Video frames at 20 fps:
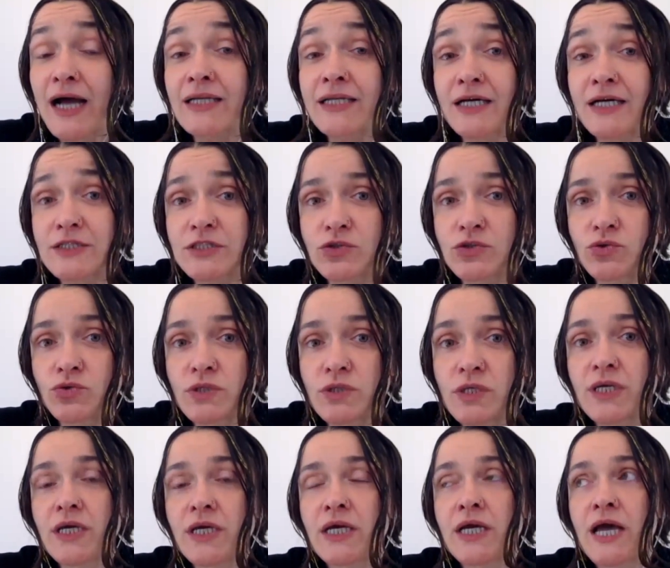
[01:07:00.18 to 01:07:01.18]
attitude.
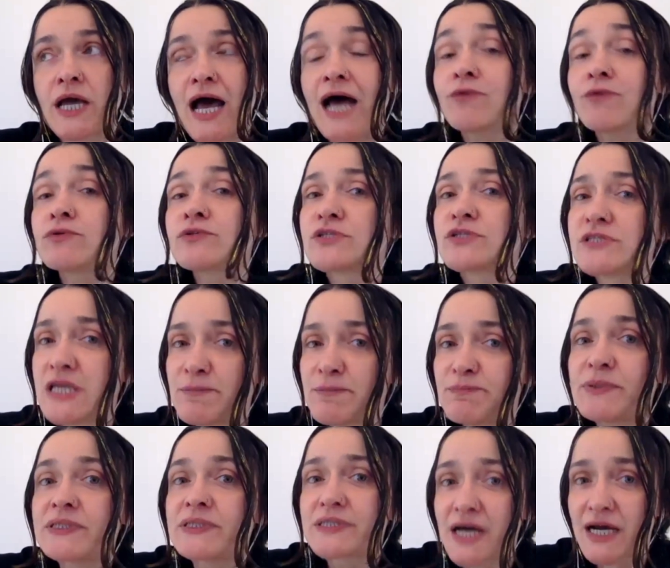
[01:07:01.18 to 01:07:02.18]
I was
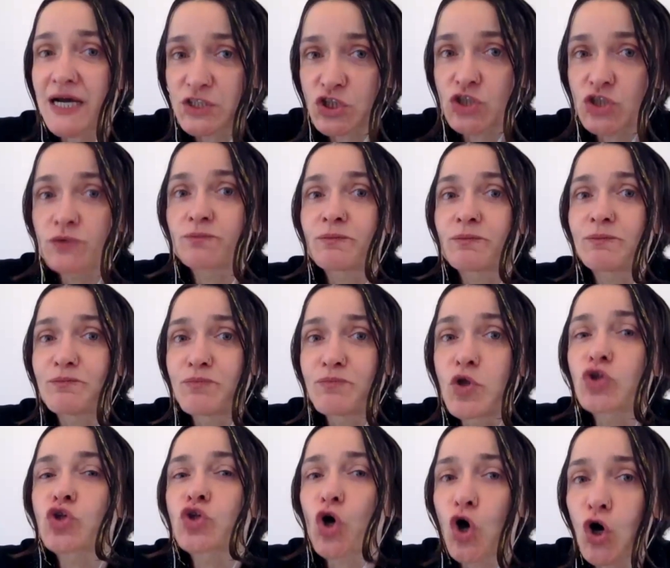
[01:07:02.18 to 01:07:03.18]
deeply touched,
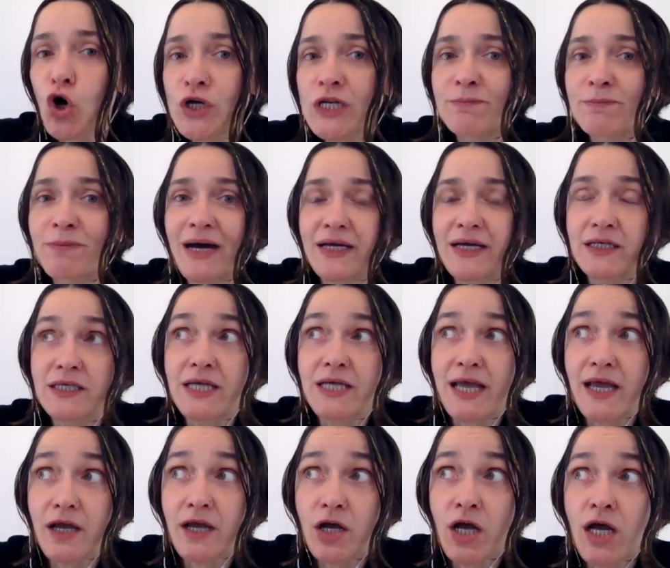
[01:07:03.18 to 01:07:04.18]
not only by
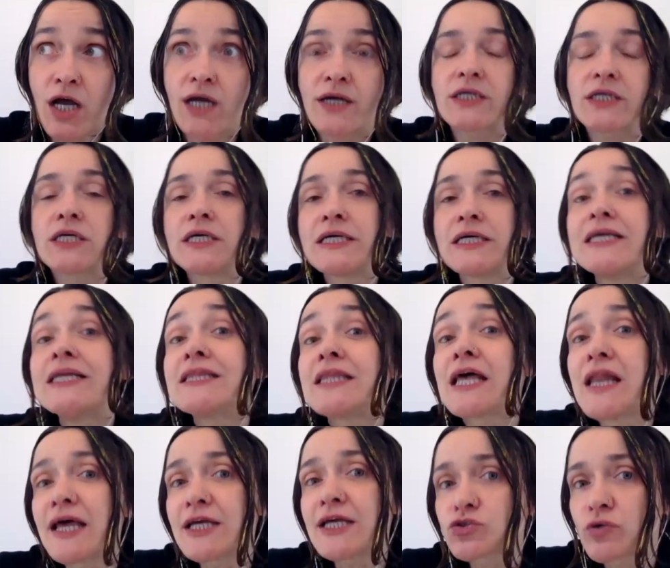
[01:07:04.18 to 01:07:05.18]
her
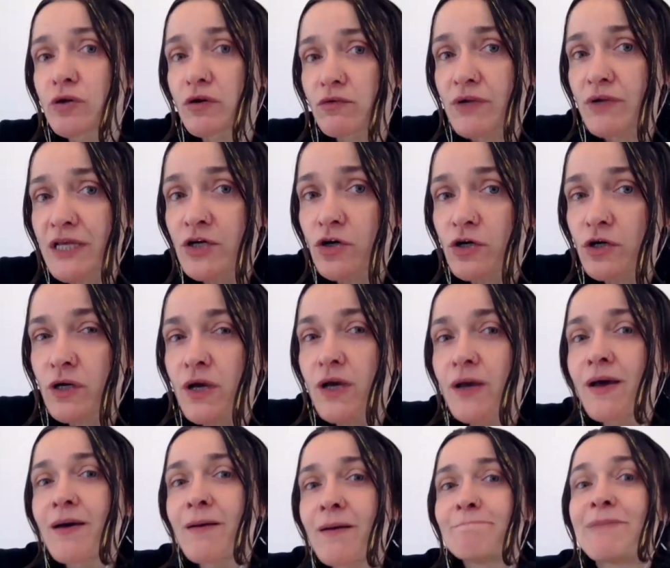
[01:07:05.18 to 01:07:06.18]
intellectual rigor,
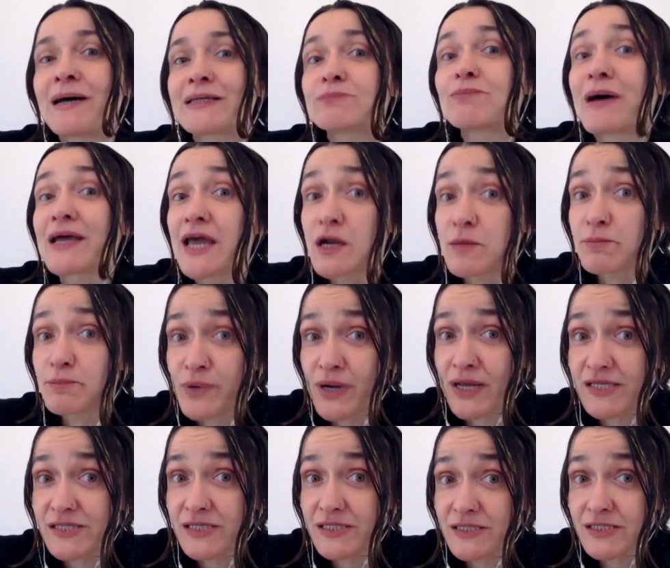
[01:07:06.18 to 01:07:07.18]
but by her
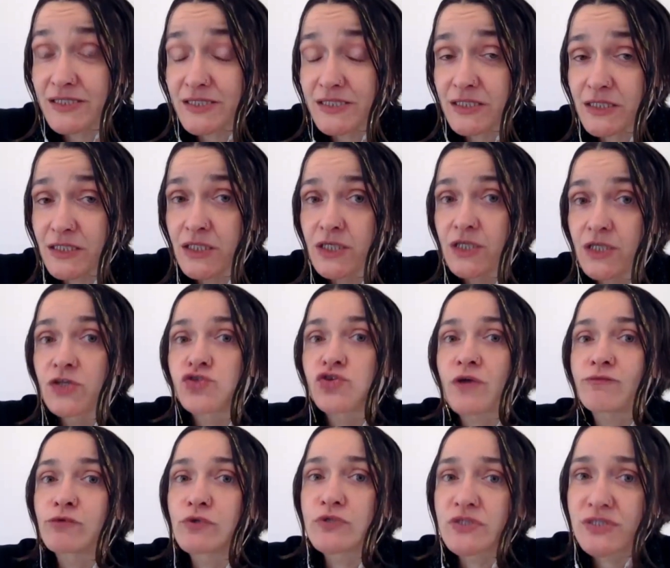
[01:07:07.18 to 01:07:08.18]
presence. So I
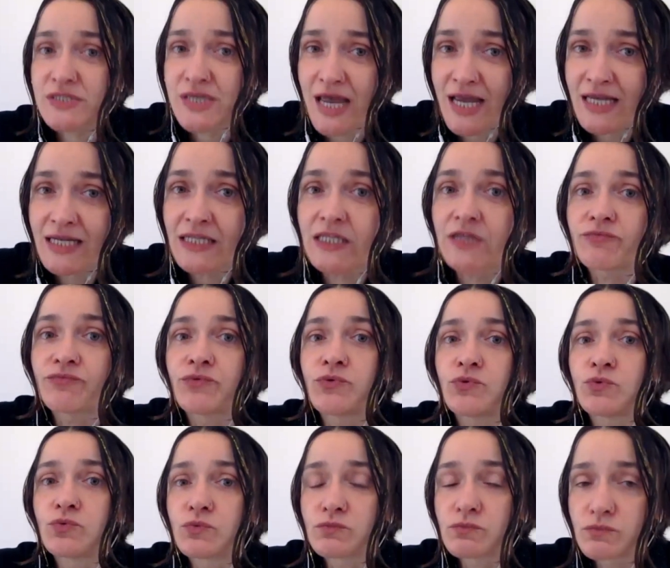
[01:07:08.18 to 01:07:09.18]
would say that if
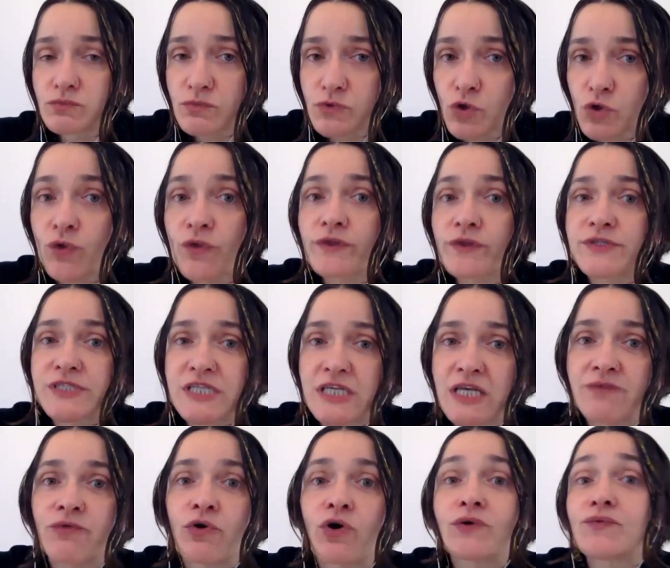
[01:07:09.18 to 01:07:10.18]
you
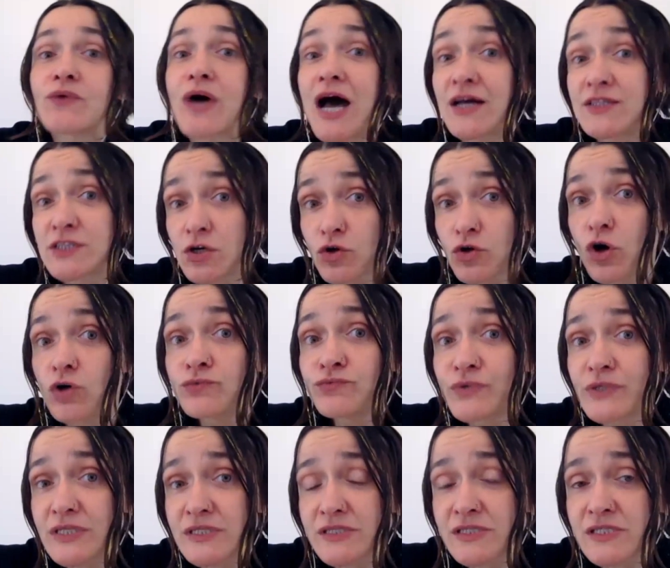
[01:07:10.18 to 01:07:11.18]
conceive of other
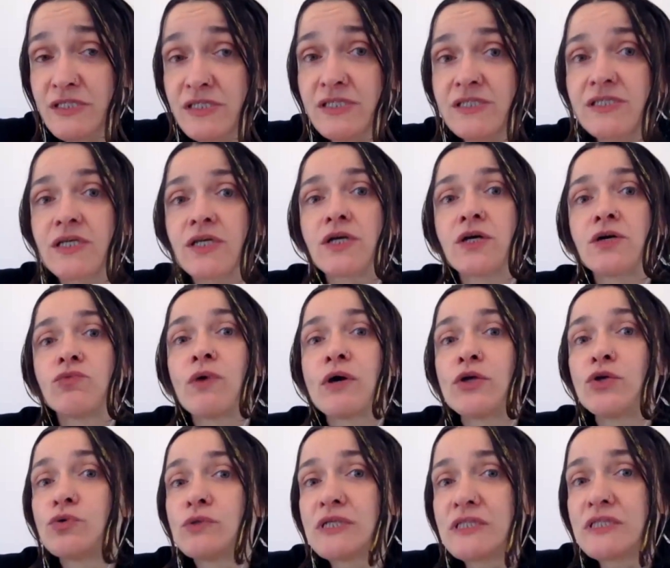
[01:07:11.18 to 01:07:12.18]
conferences where
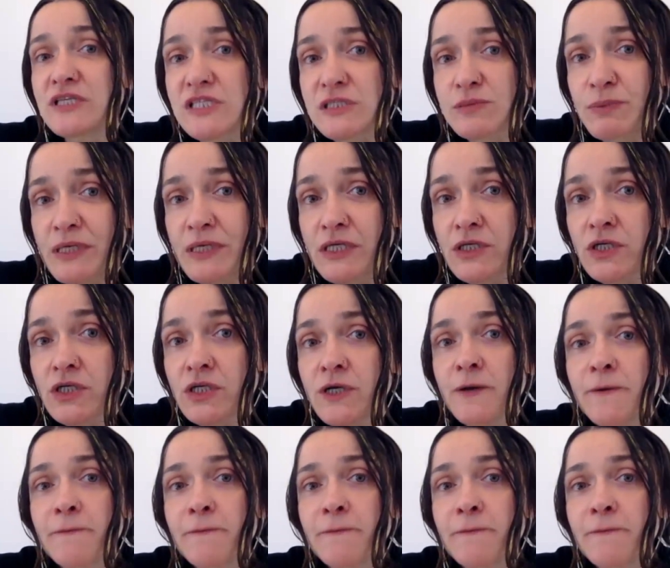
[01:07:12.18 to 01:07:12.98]
you need a speaker,